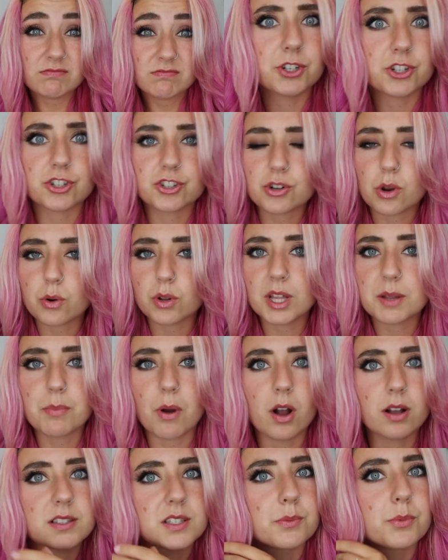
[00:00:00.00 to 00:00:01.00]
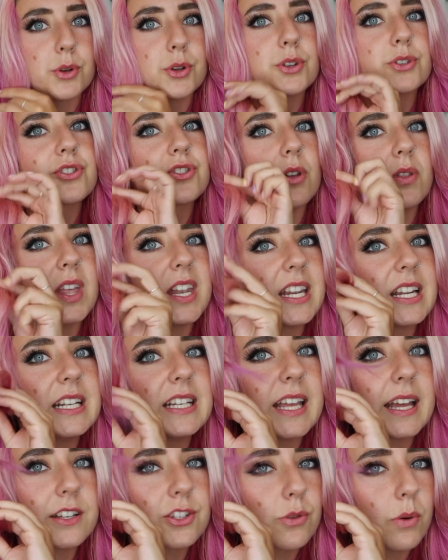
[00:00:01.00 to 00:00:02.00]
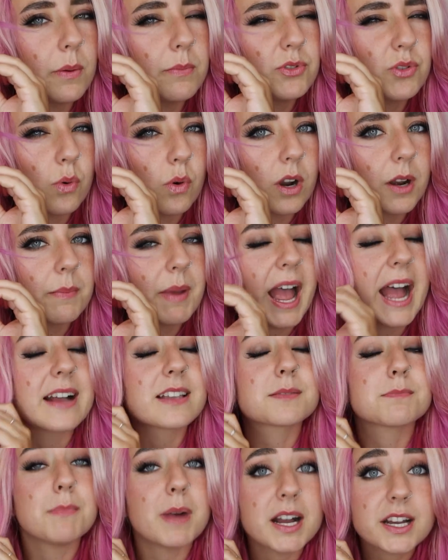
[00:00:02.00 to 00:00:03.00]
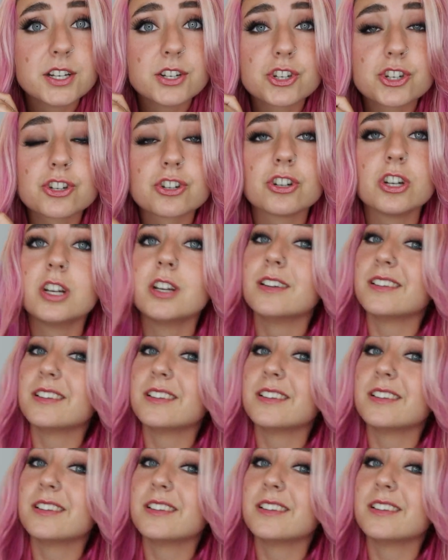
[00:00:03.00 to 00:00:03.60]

which is totally possible, so they didn't get to absorb as much.